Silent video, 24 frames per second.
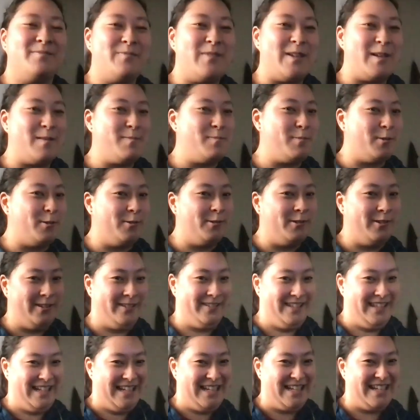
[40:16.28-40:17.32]
people who
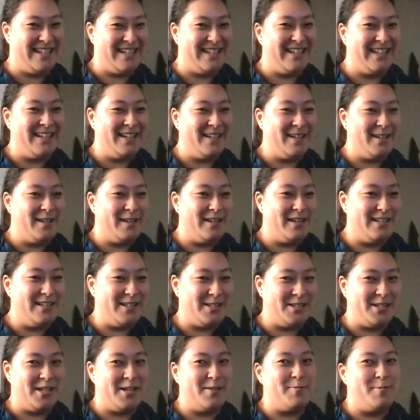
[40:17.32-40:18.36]
are like
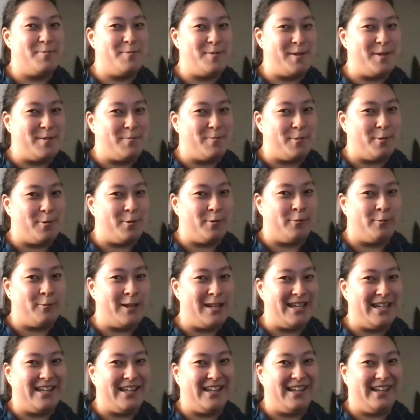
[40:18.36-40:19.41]
disabled people,
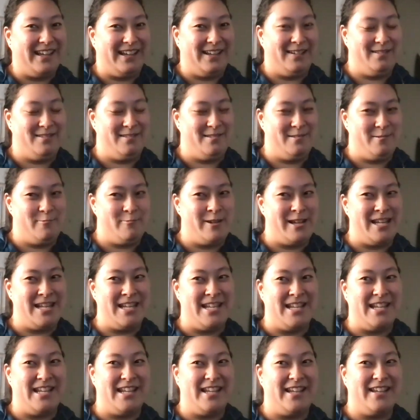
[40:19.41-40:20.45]
we, I don't know,
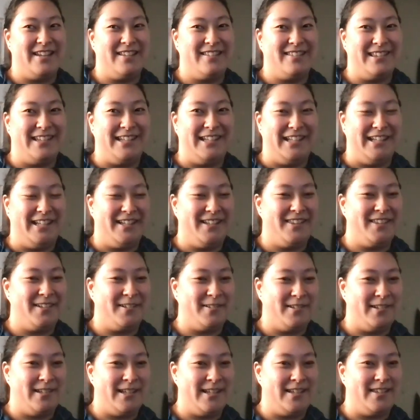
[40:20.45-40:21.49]
we like, they're
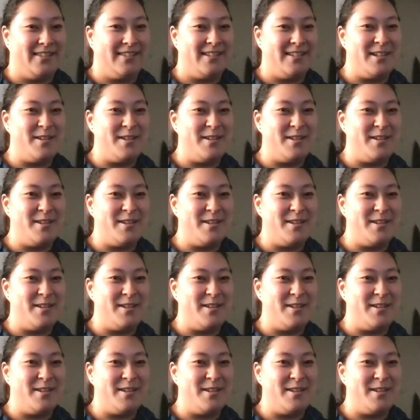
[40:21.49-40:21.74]
like,